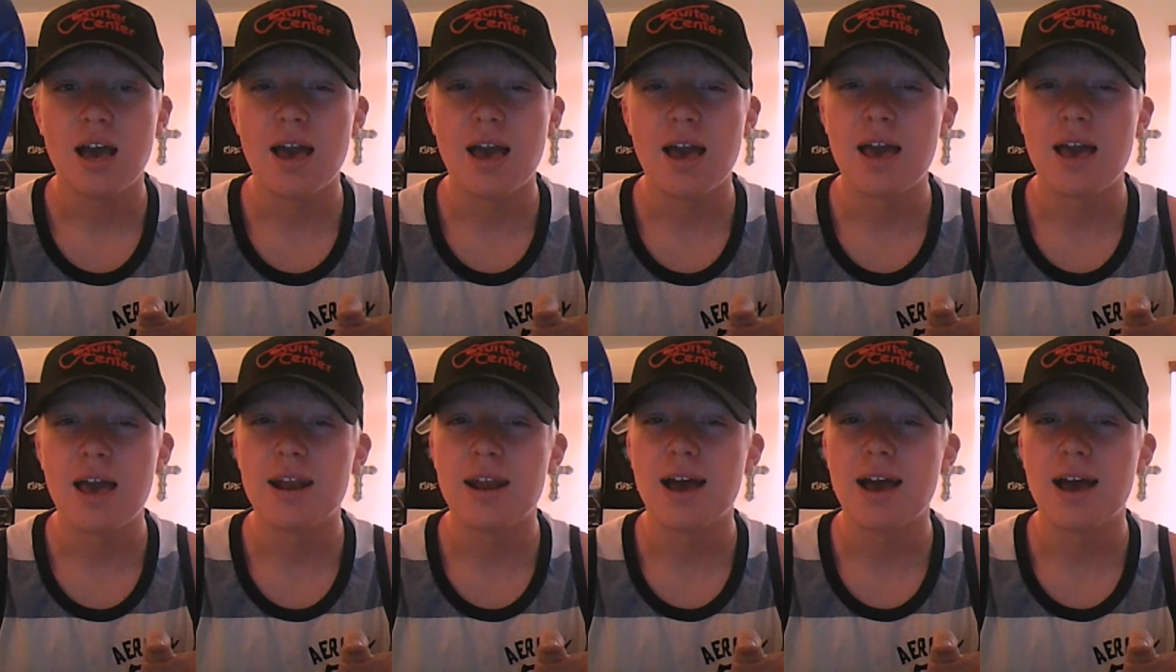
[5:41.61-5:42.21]

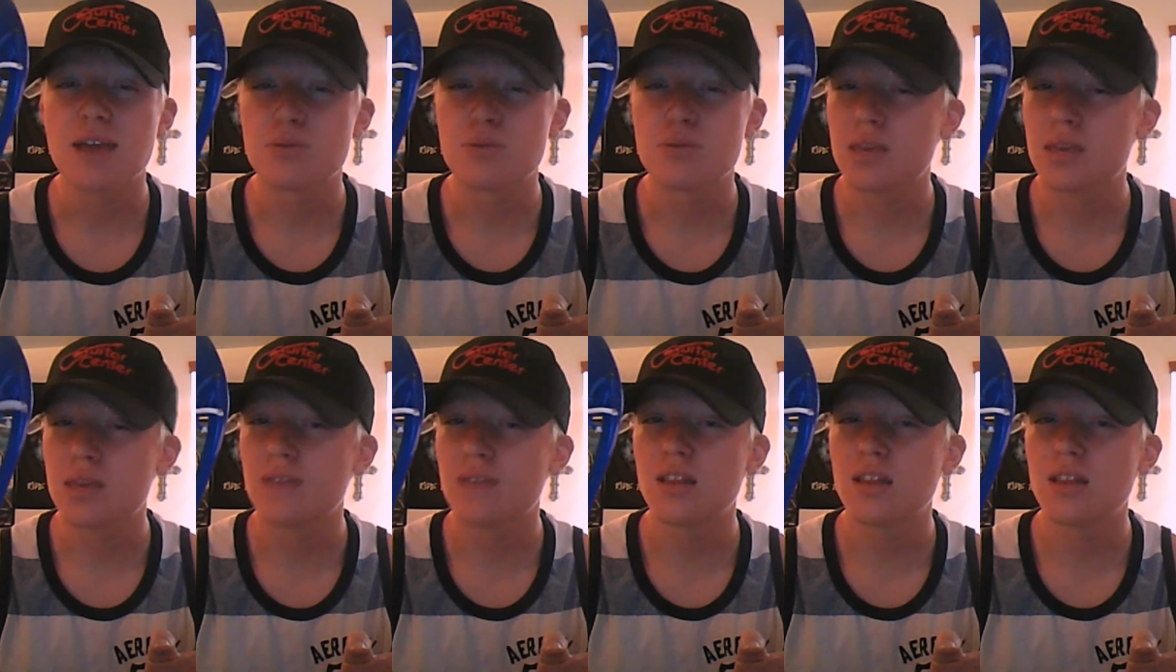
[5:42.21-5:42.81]
and I
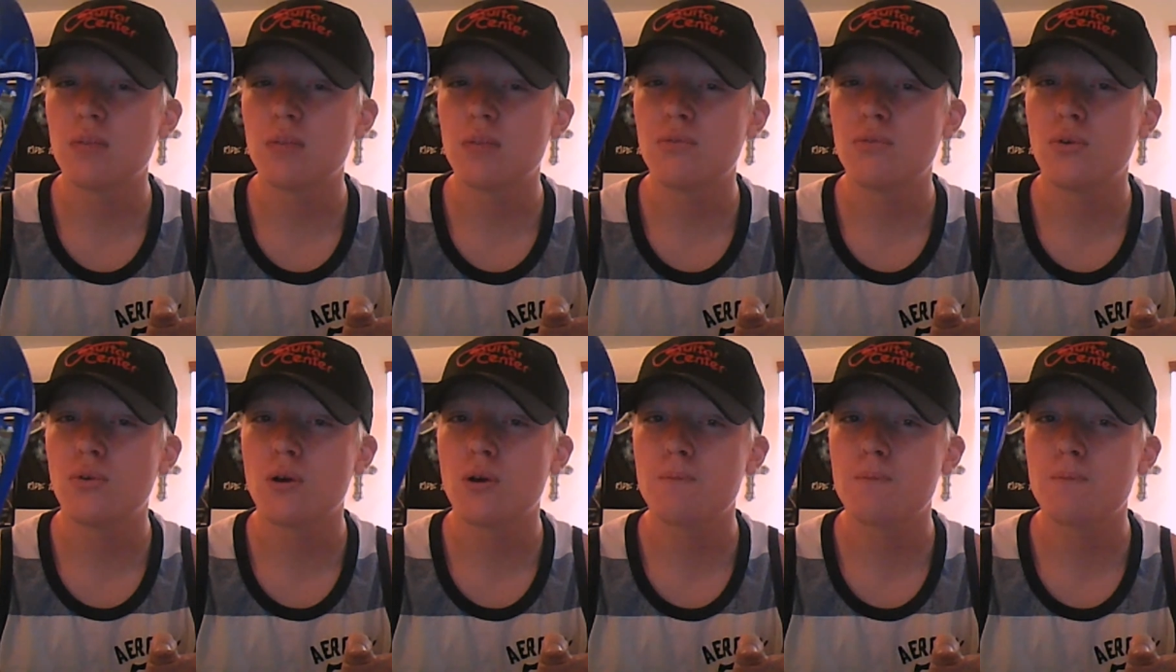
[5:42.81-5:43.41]
think I've done that
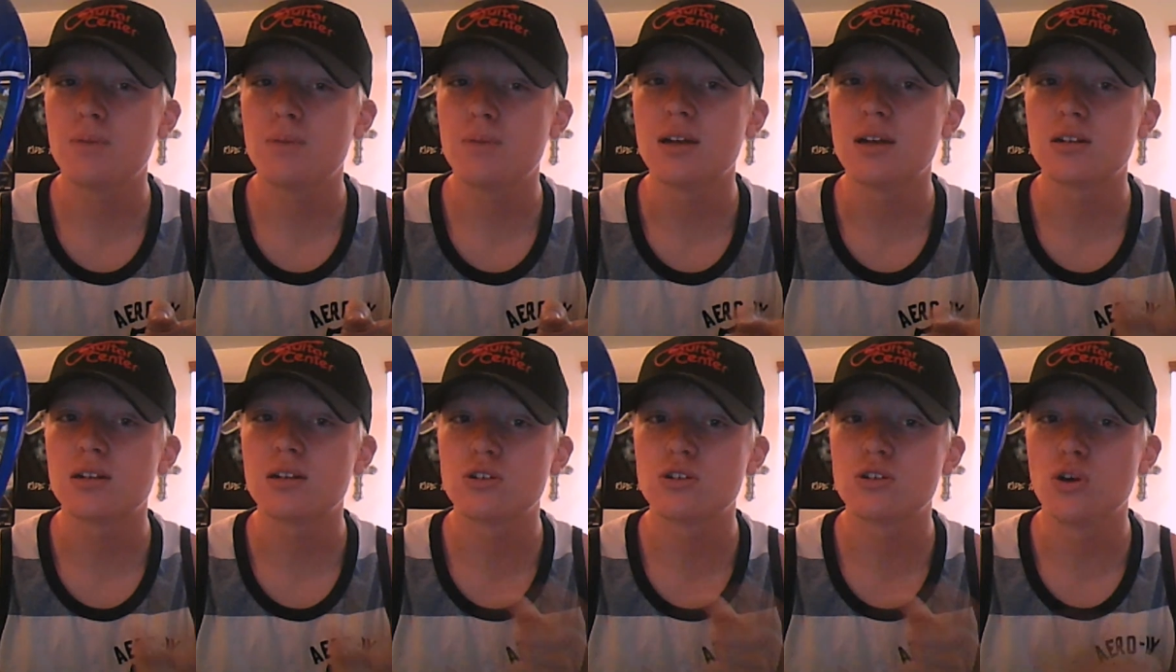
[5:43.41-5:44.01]
before, but
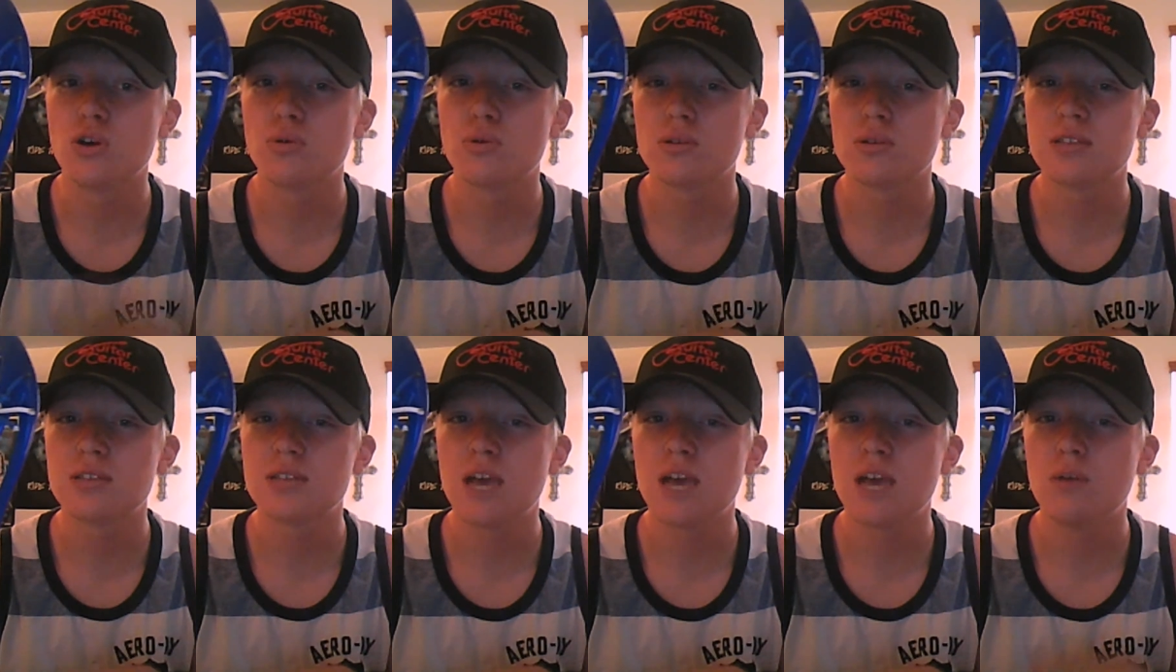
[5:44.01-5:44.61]
go through the
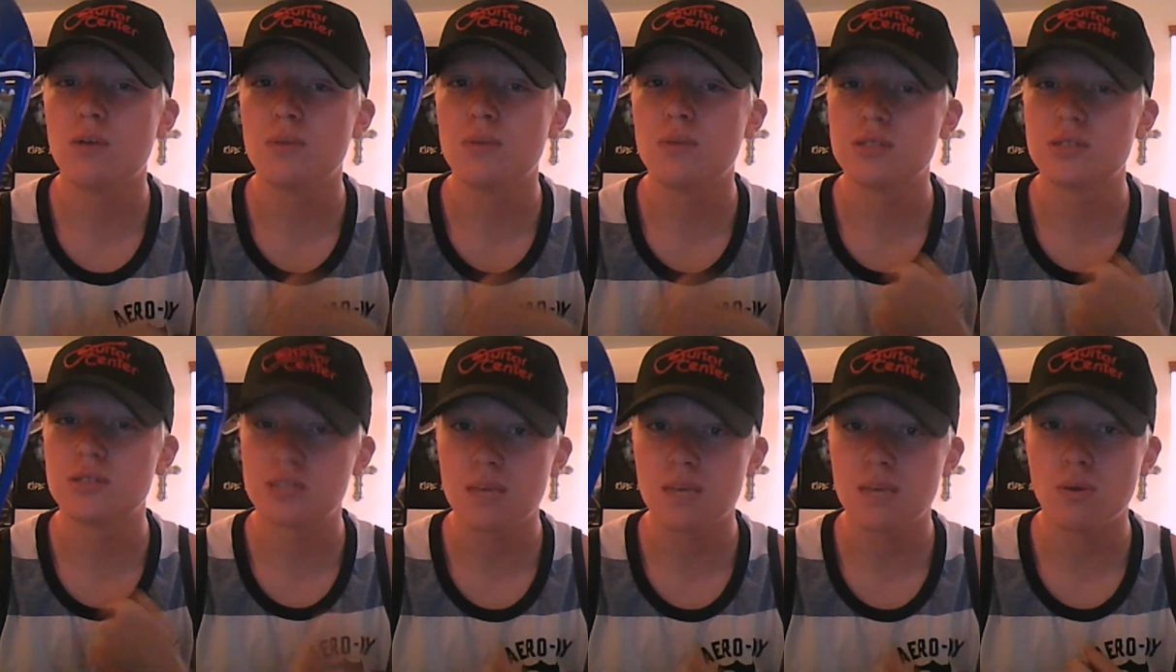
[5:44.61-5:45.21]
sidewall but
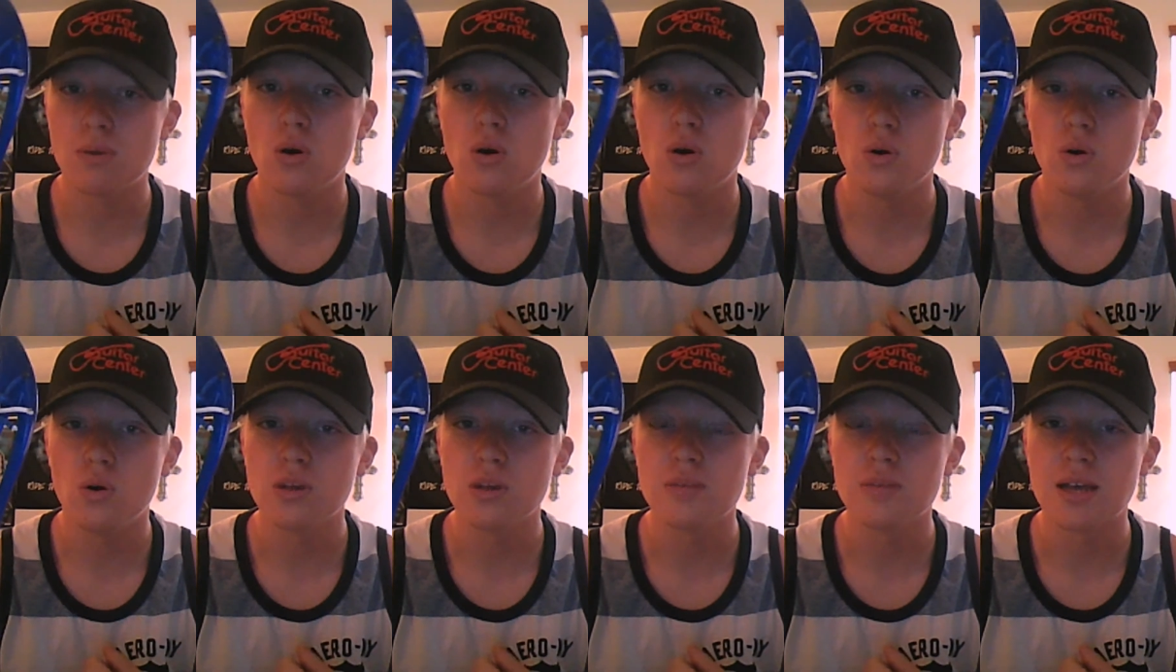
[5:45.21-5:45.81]
skip a
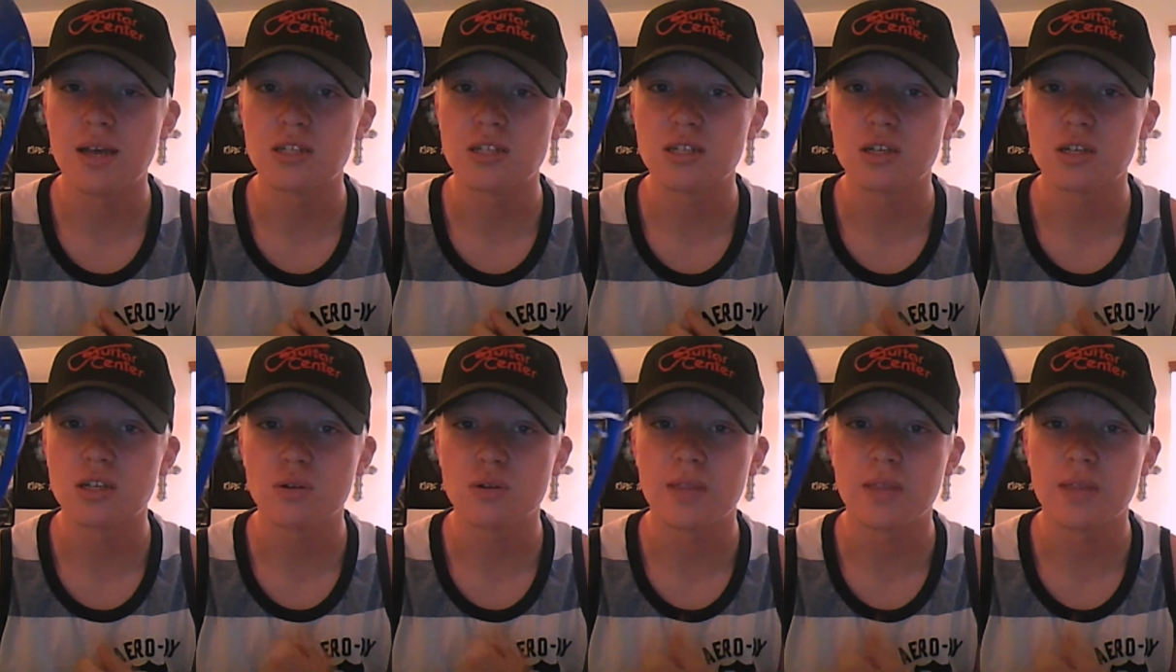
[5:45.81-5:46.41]
hole in the mesh and
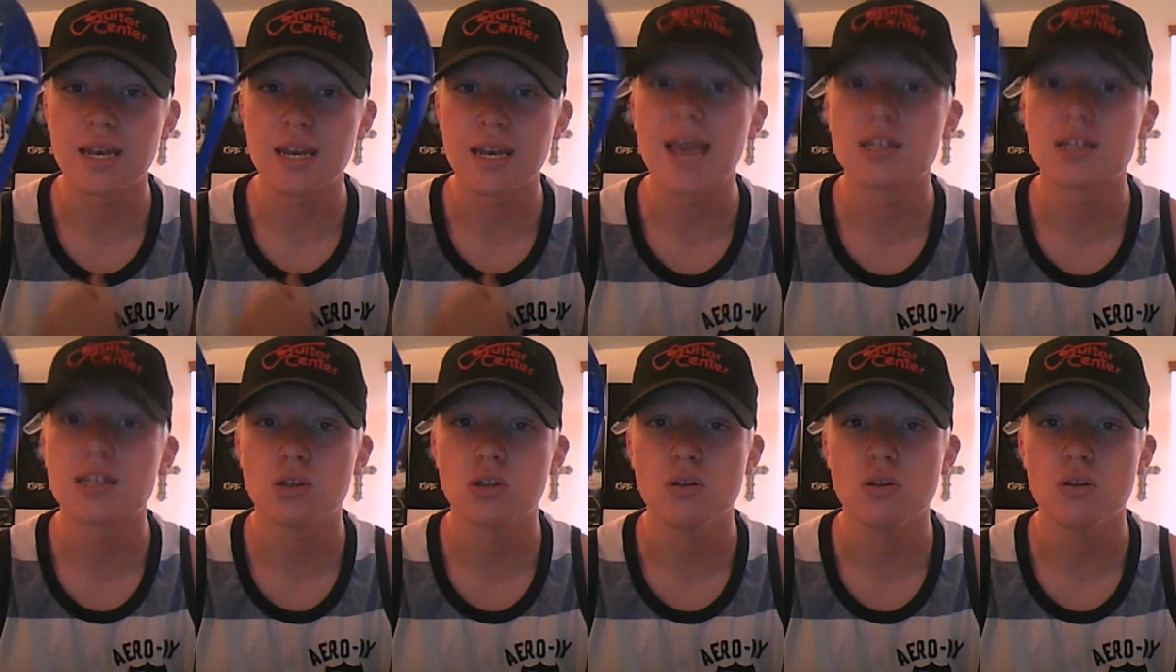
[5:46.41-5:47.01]
go to the
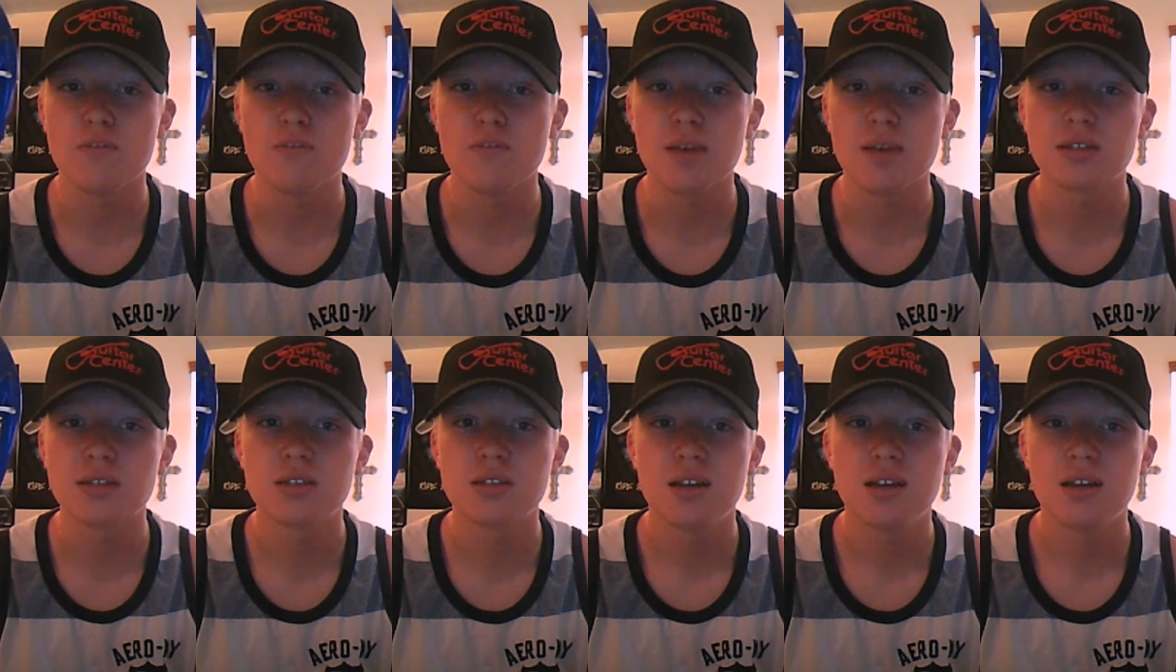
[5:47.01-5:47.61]
next hole in the
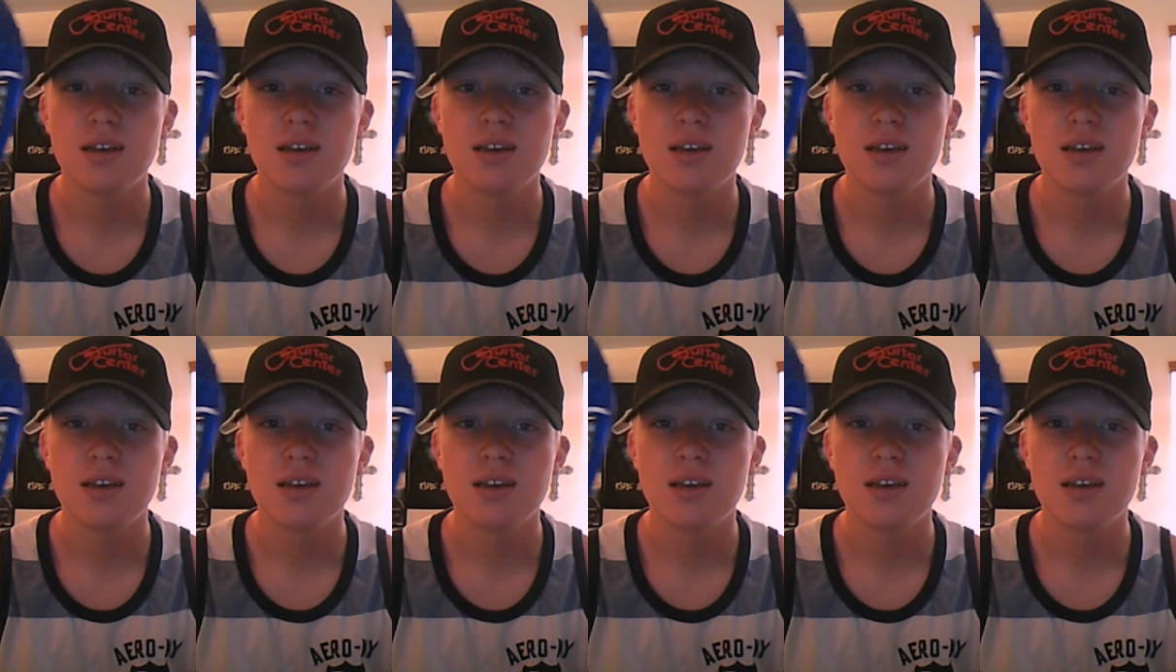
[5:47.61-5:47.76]
mesh.